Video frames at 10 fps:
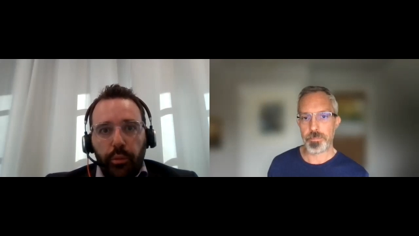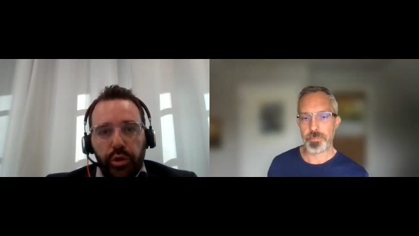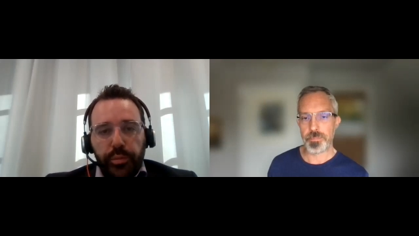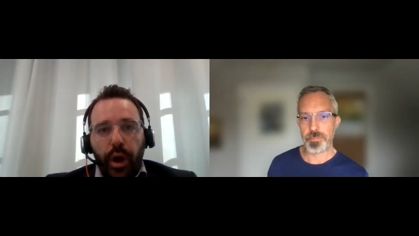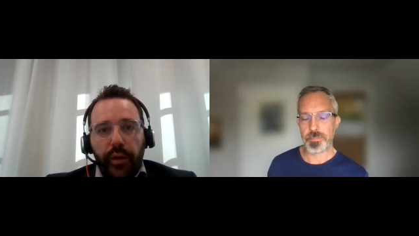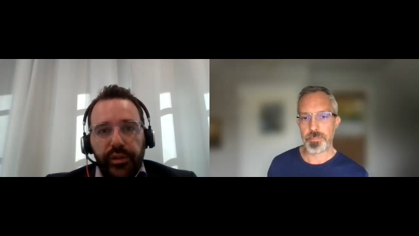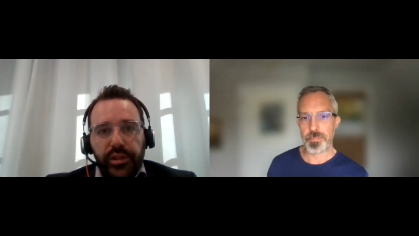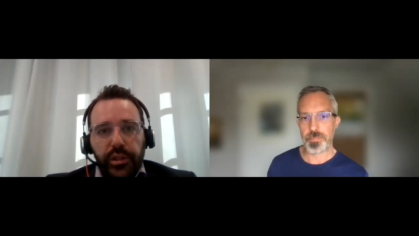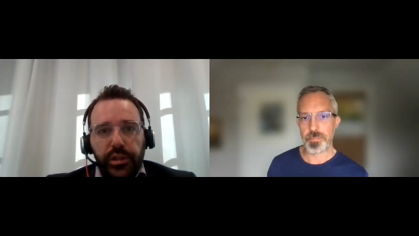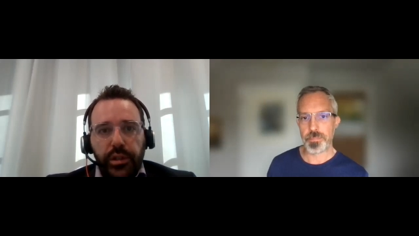Speaker 1: most
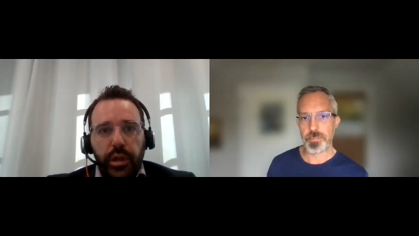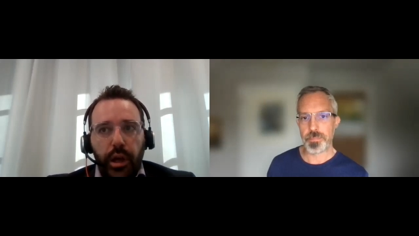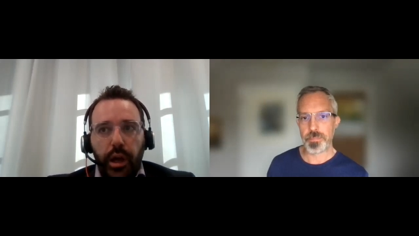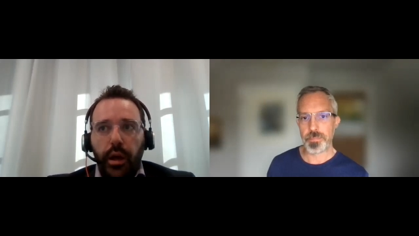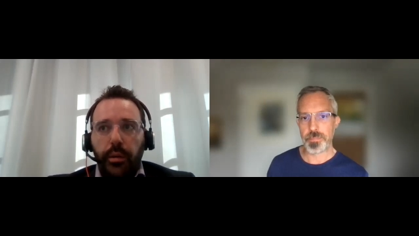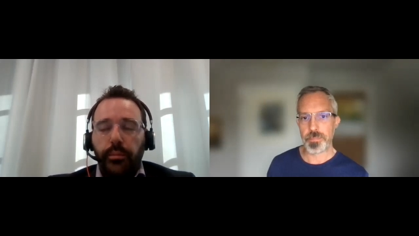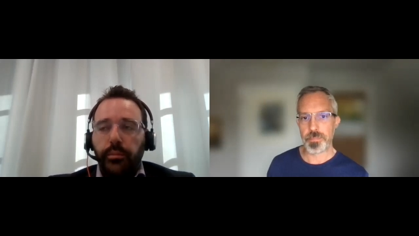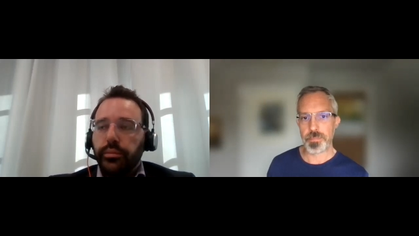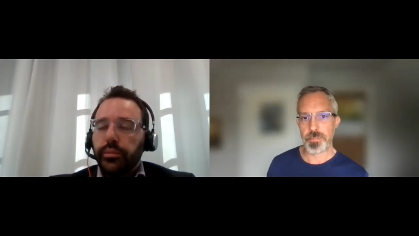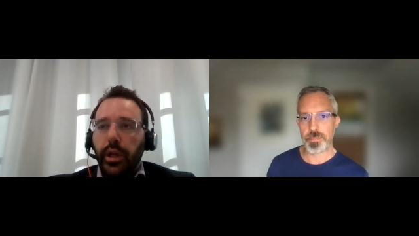provinces. Um,
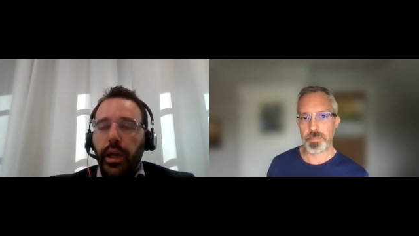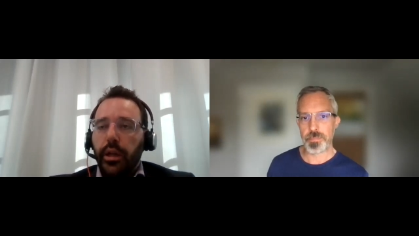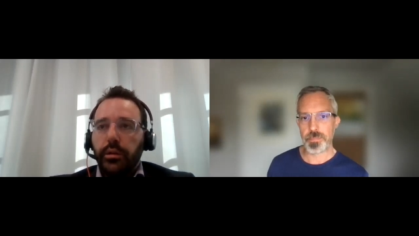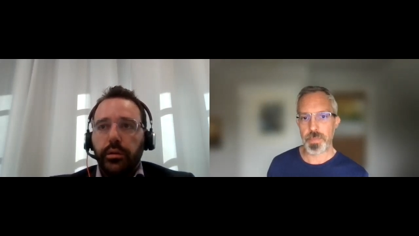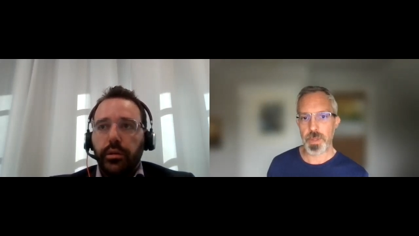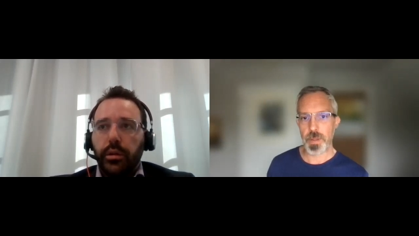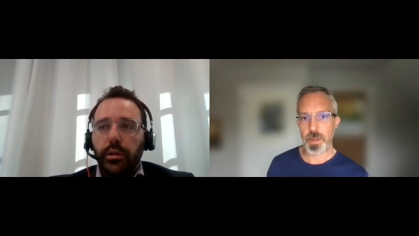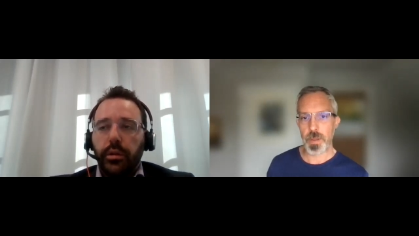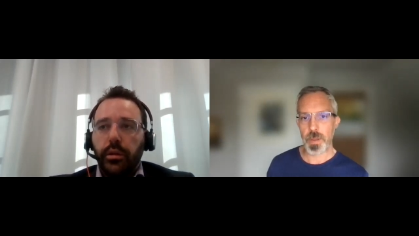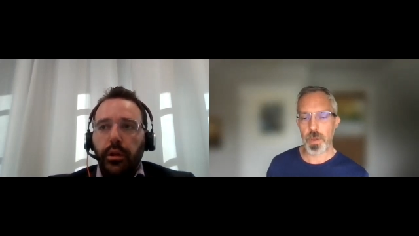and
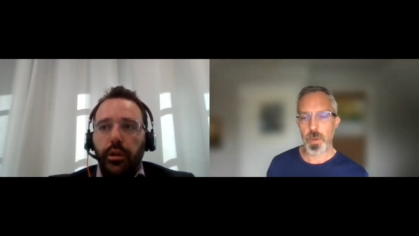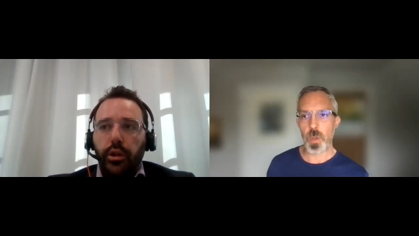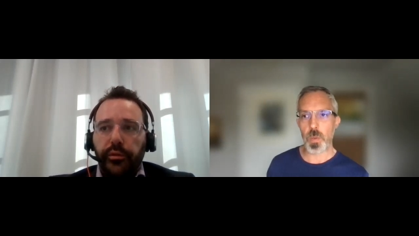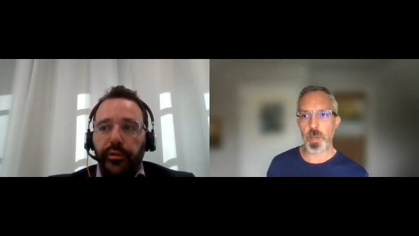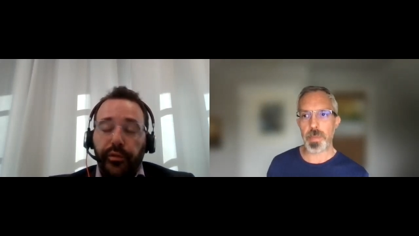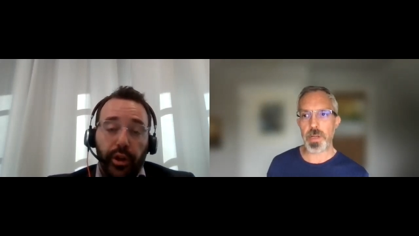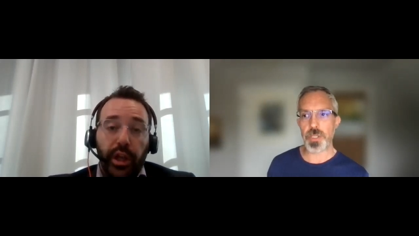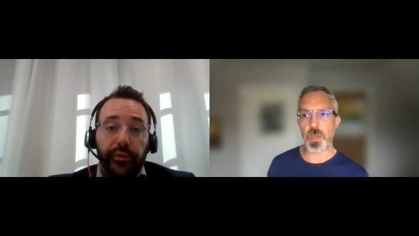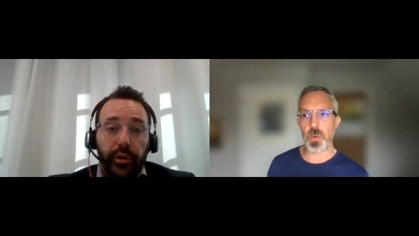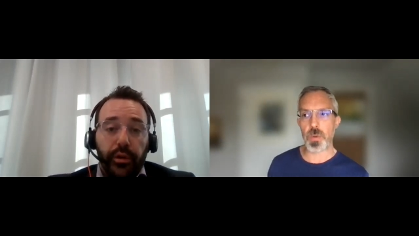uh,
Speaker 2: you what, know, what about
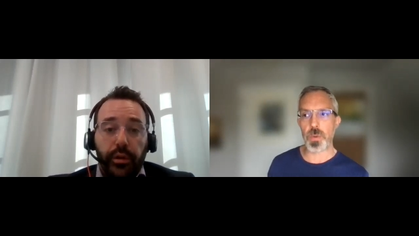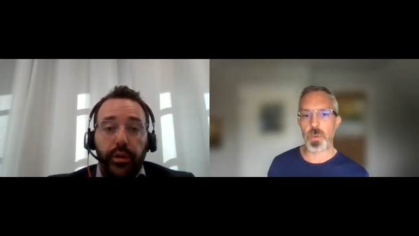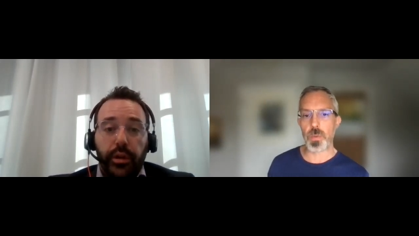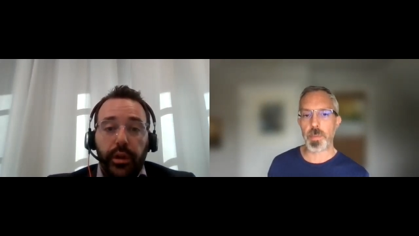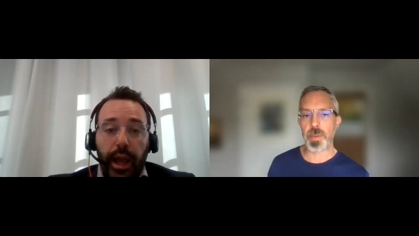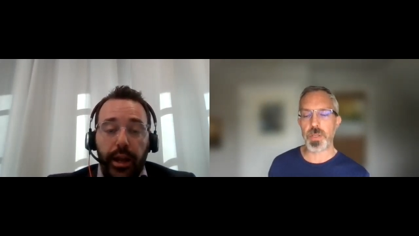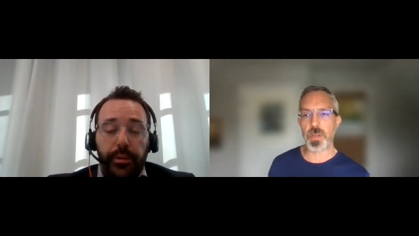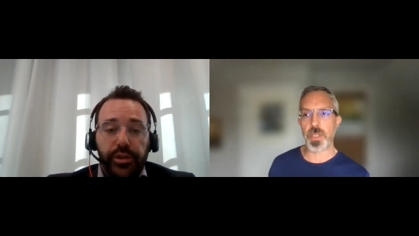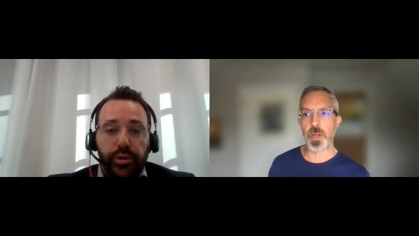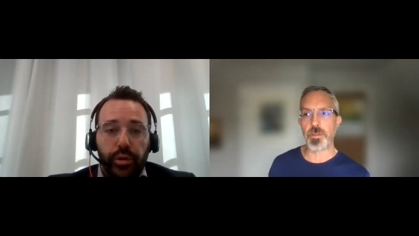your what about your,
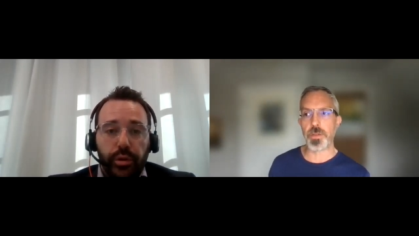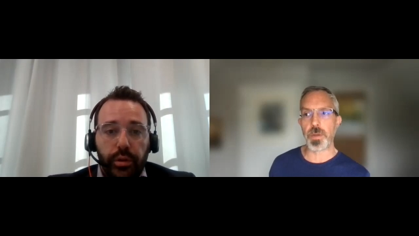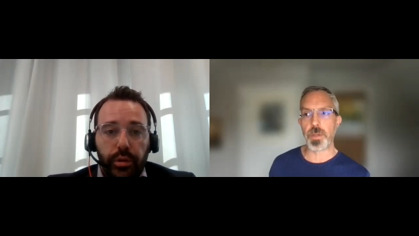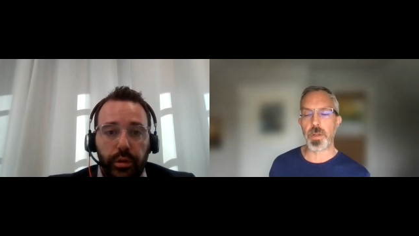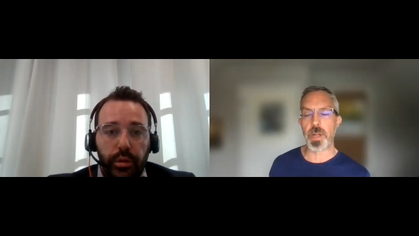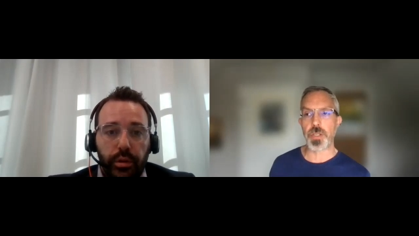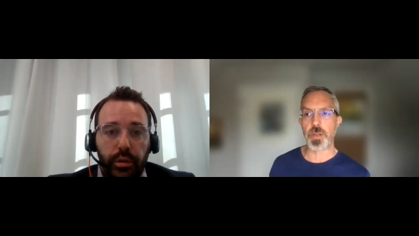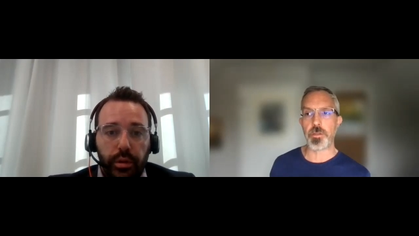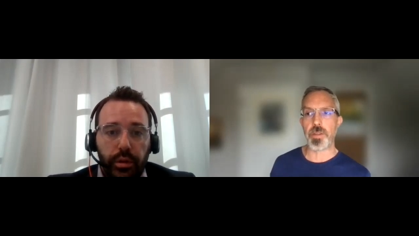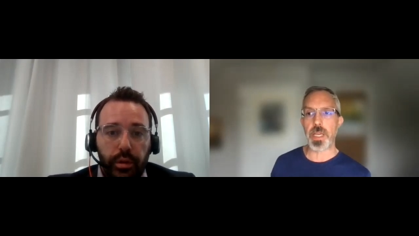your you got your
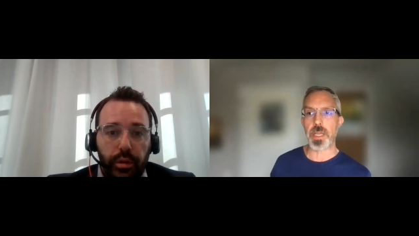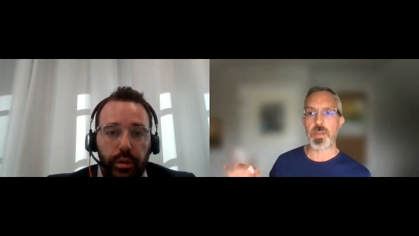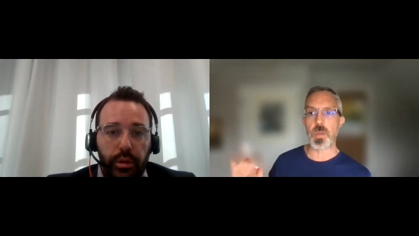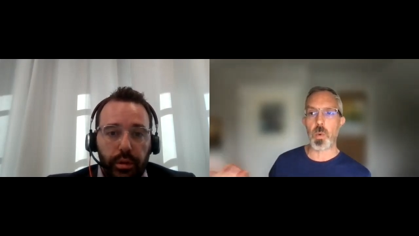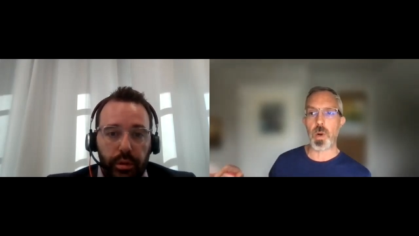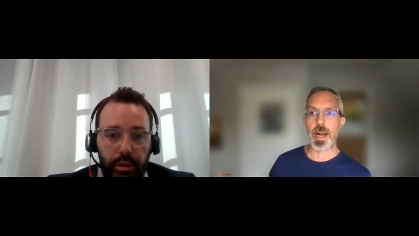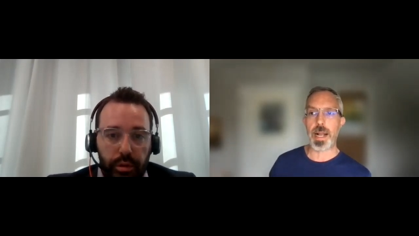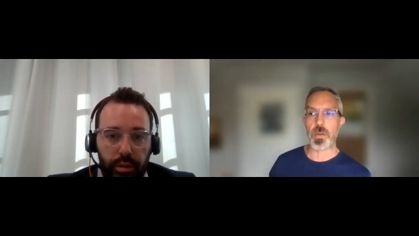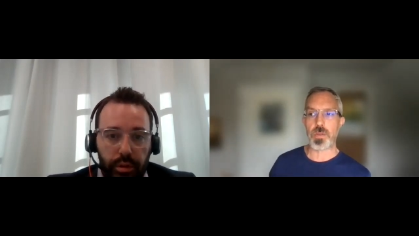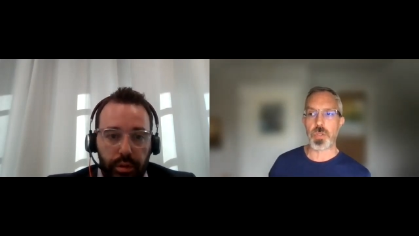Vegas
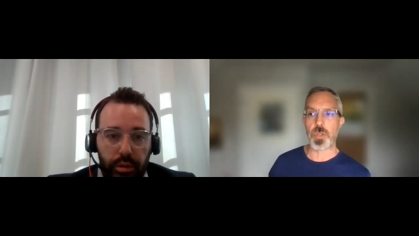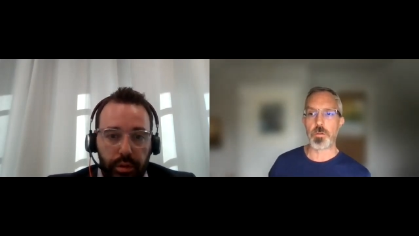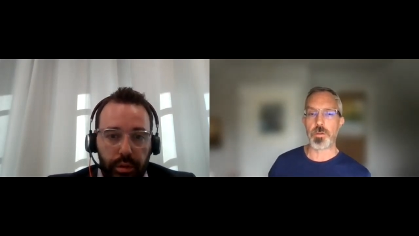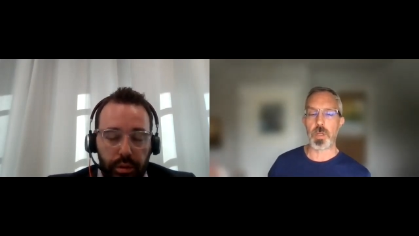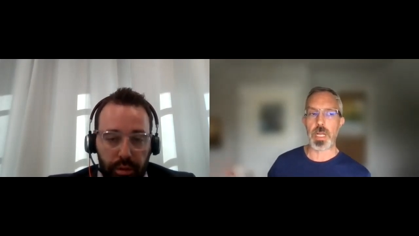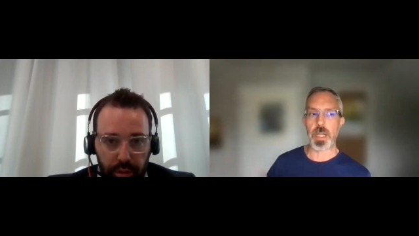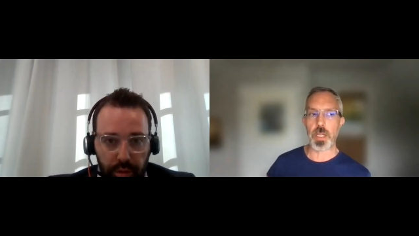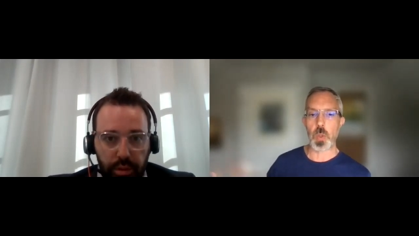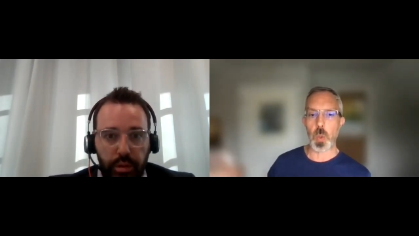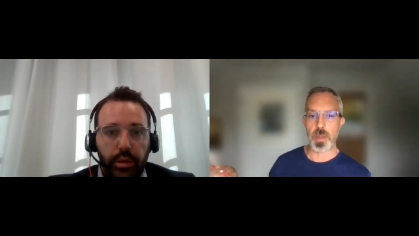warehouse too for a lot of the
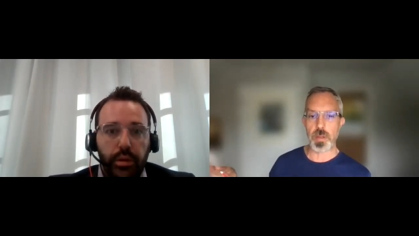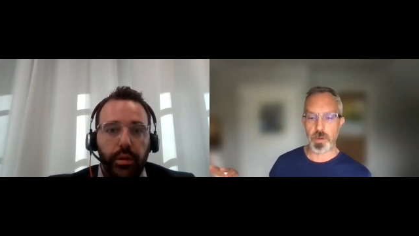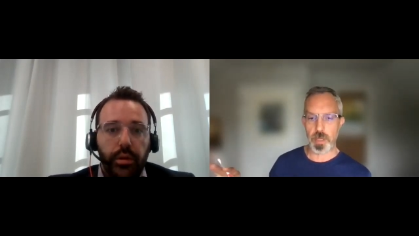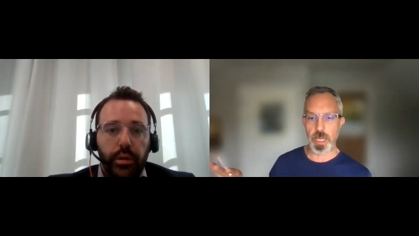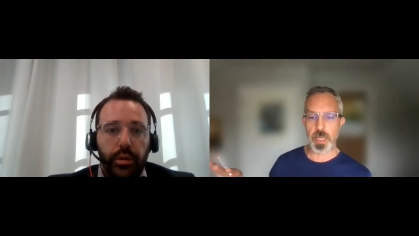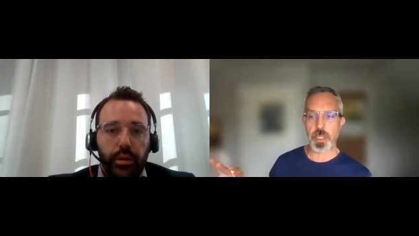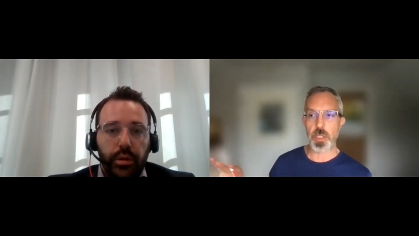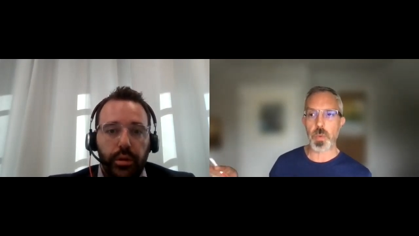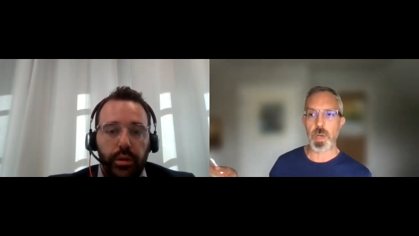north for a lot of the U